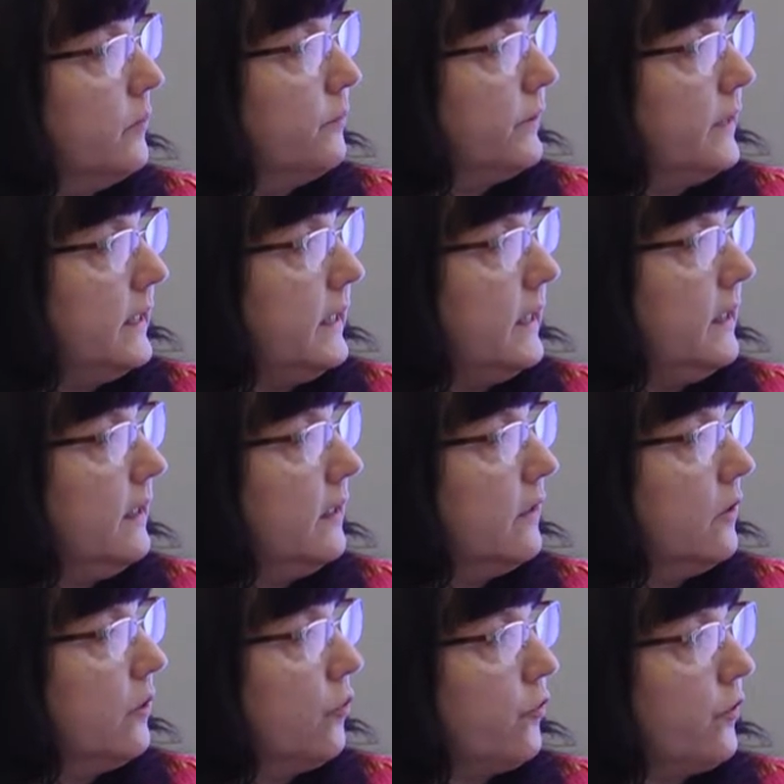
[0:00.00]
pretty
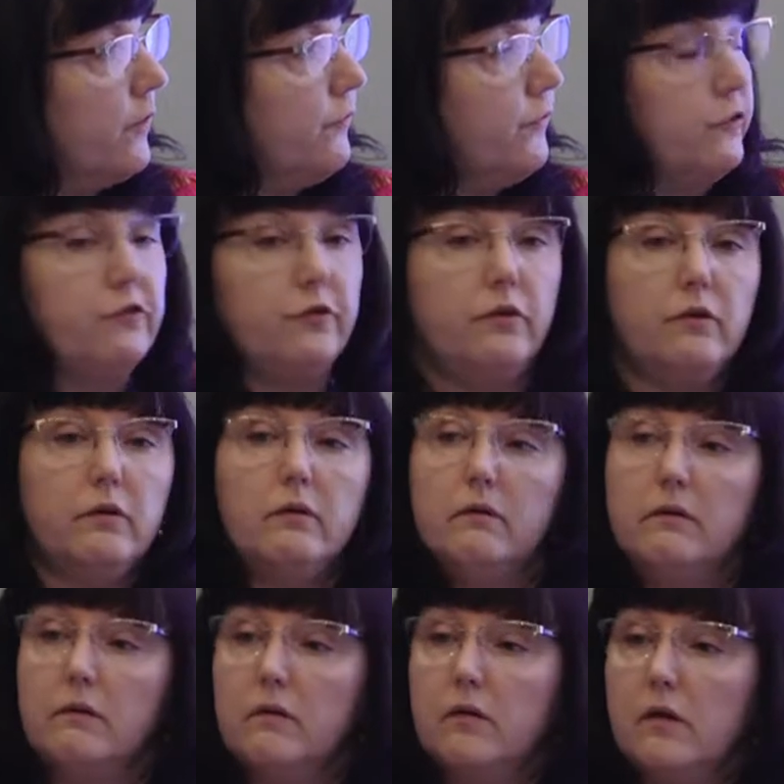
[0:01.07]
cost efficient,
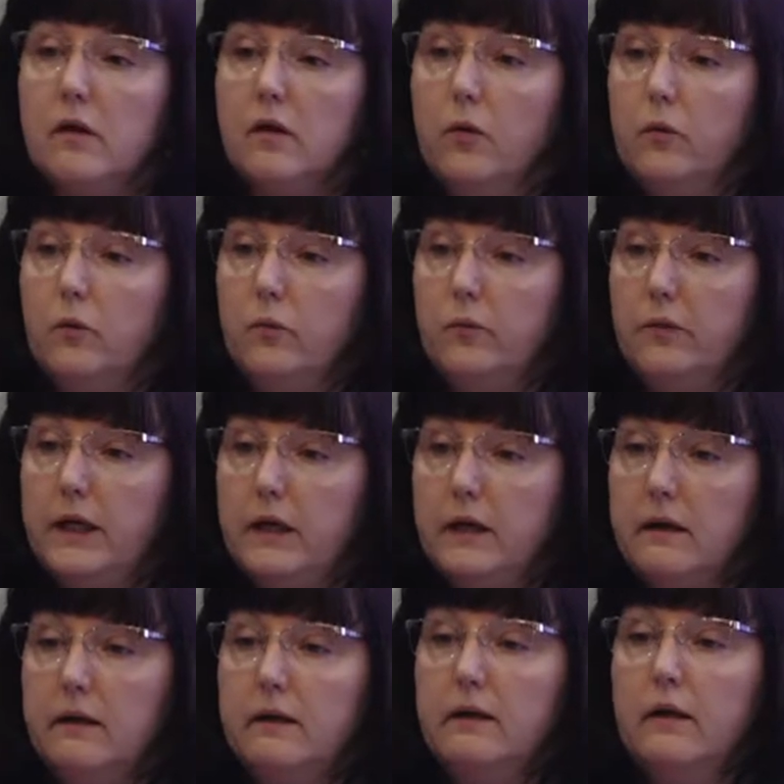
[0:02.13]
so we
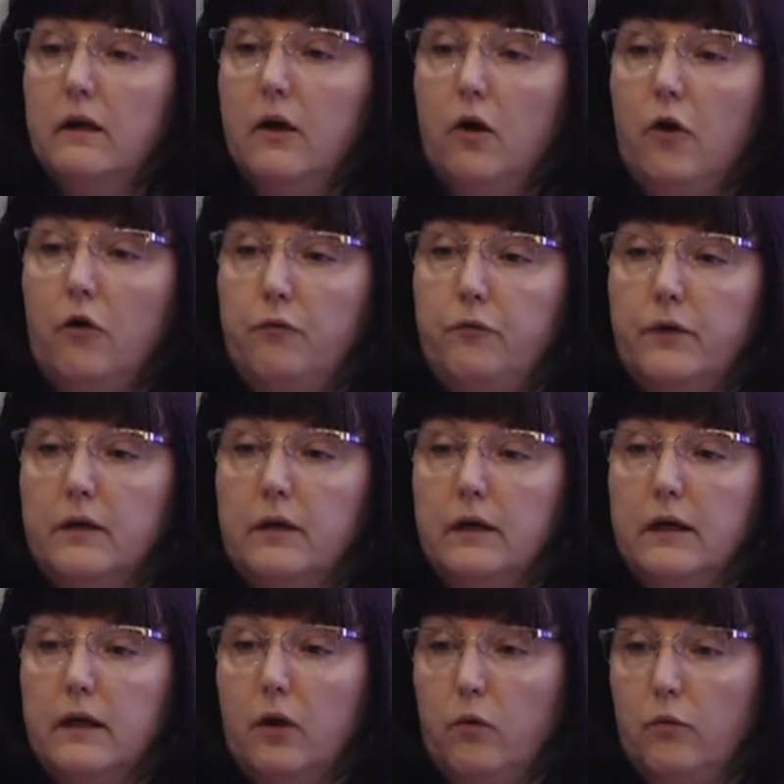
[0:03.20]
can offer
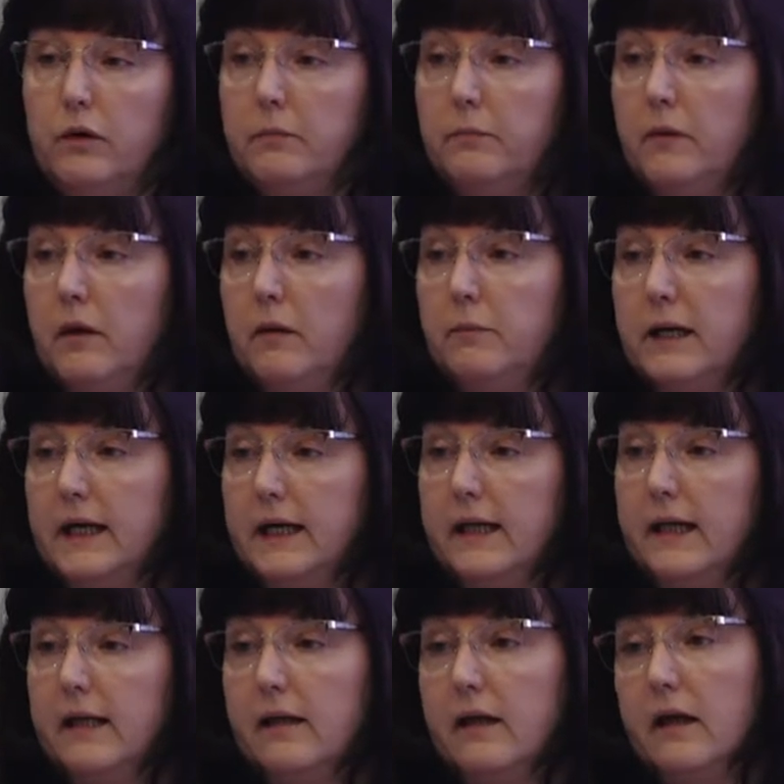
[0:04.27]
the lower uh,
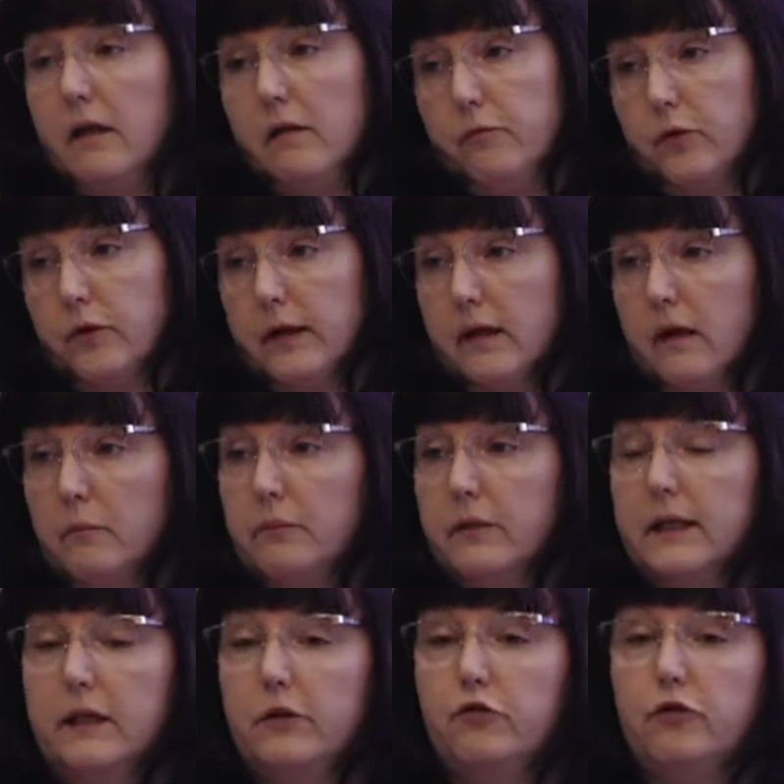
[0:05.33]
prices as, for
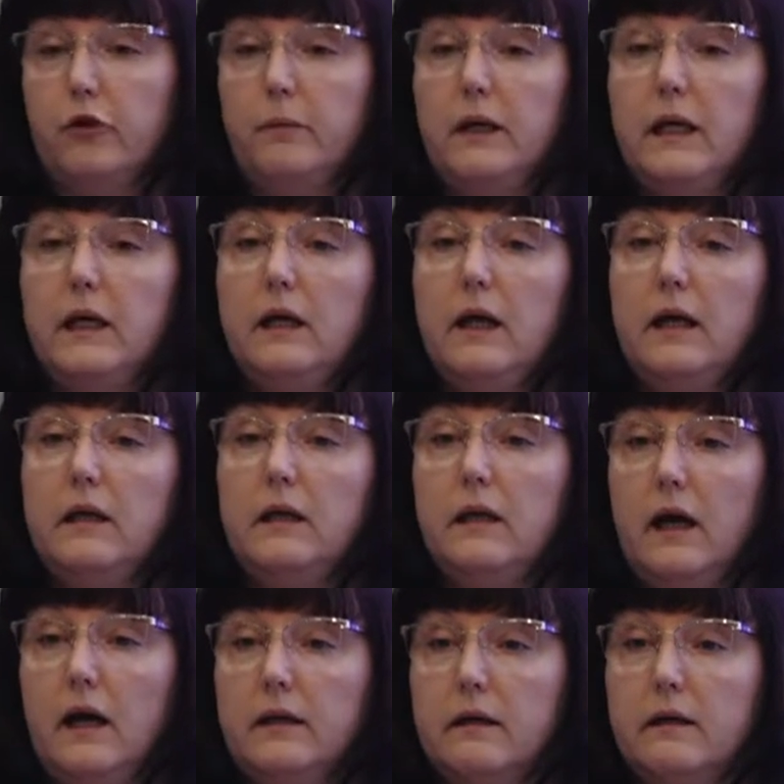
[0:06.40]
example, in Germany and in
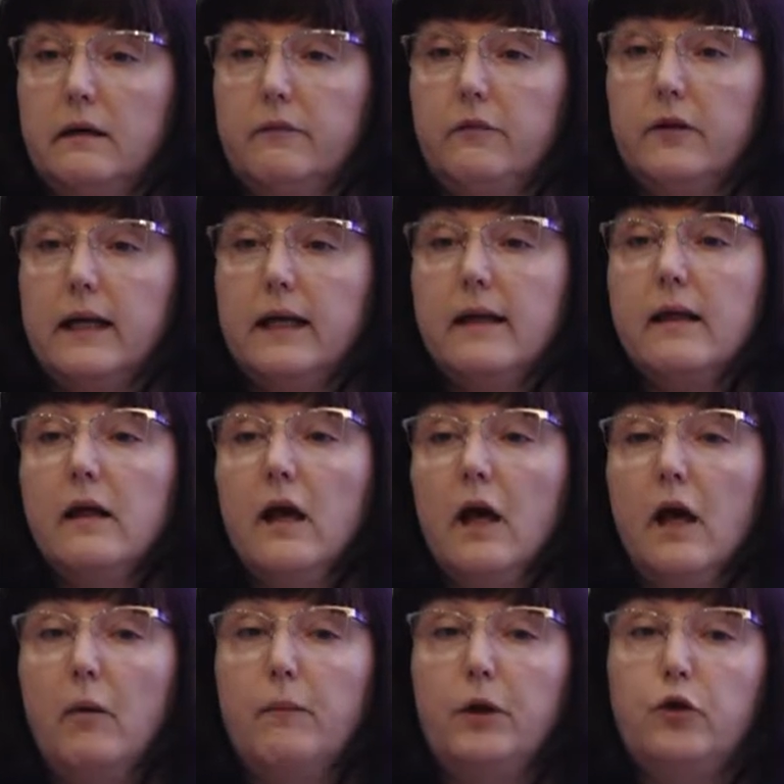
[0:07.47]
other countries.
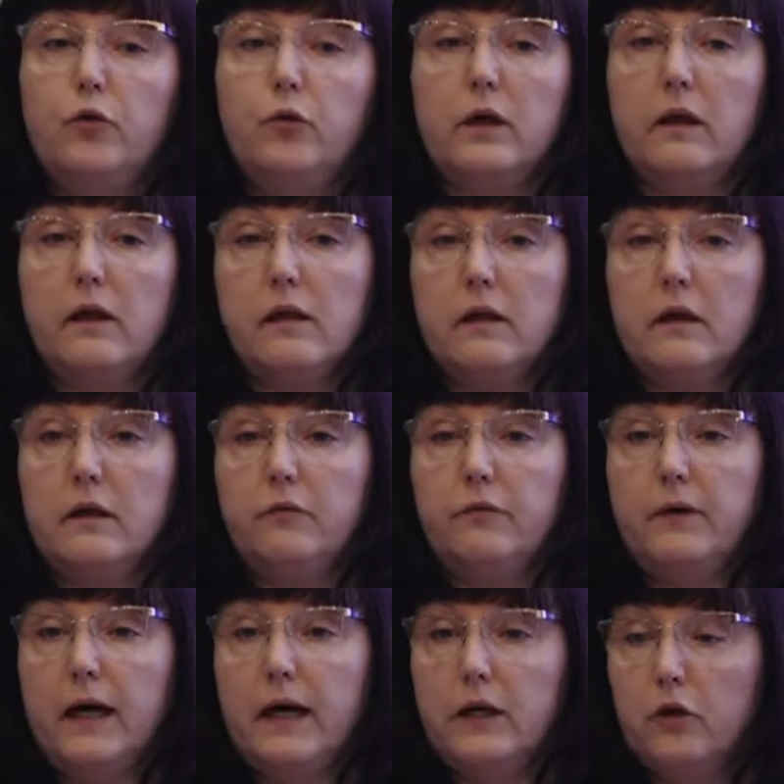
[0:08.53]
But you can
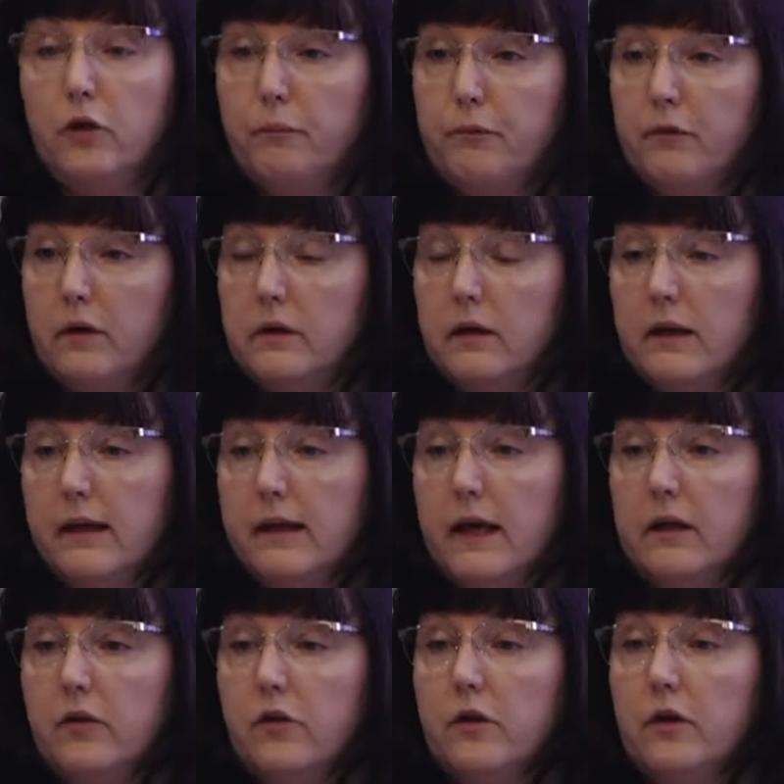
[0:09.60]
certify your products
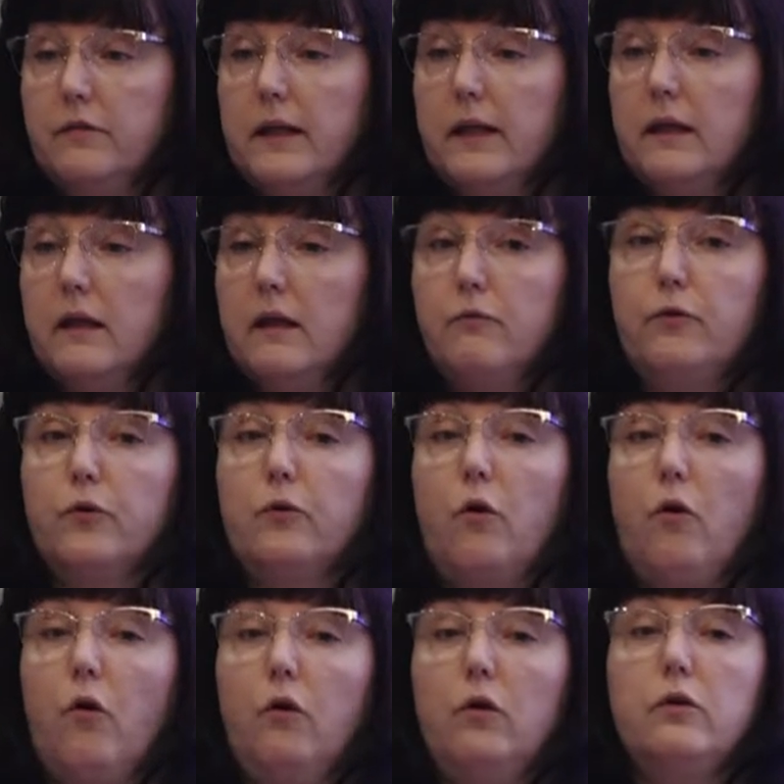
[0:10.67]
and services for
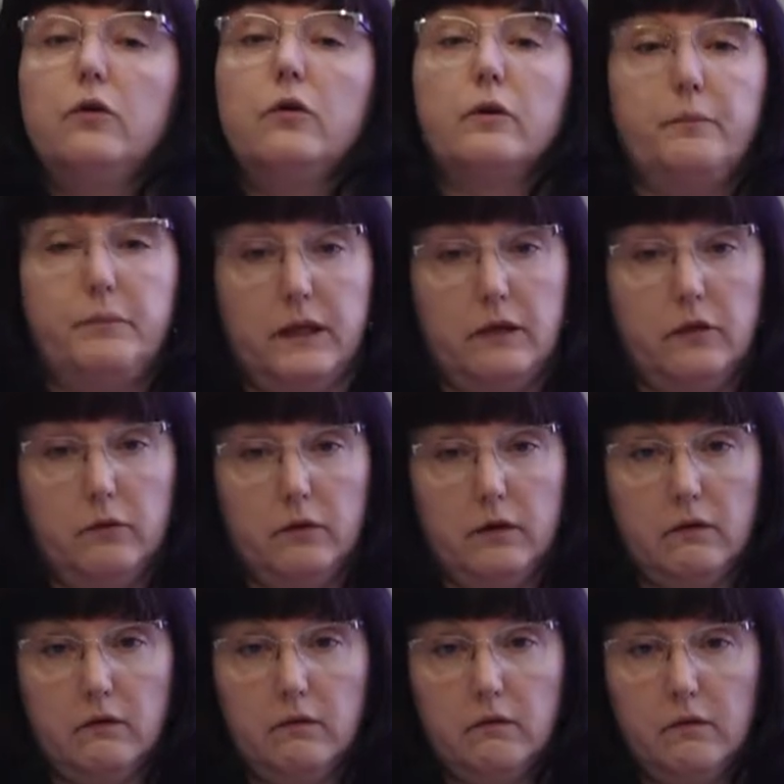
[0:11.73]
all European
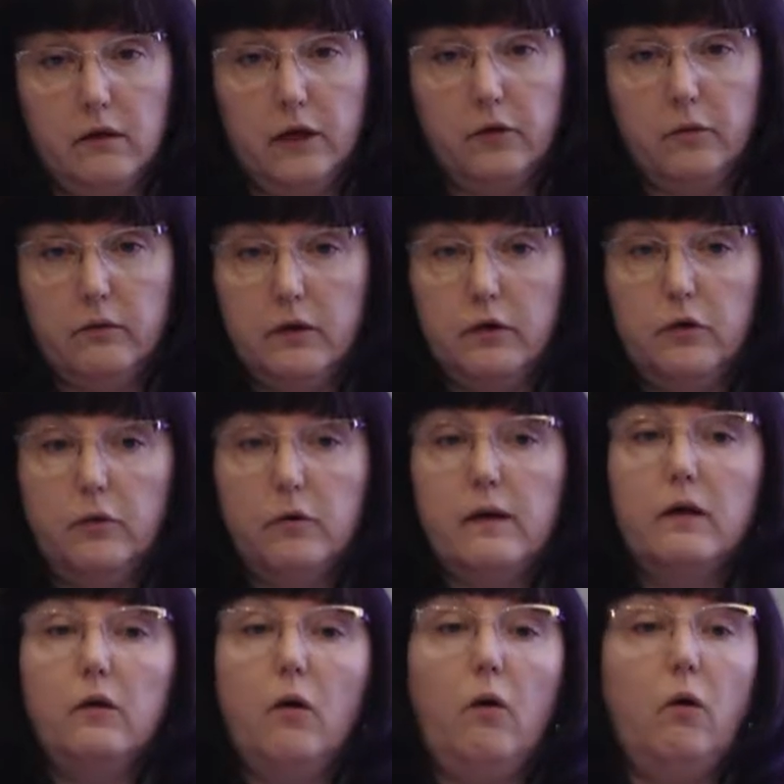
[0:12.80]
Union, and you can use
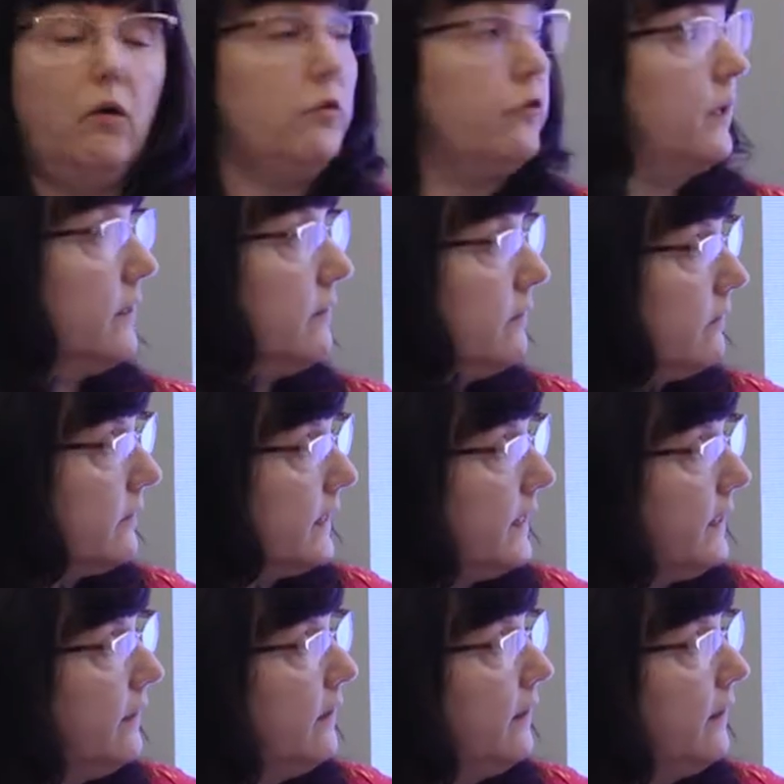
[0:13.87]
in all territory,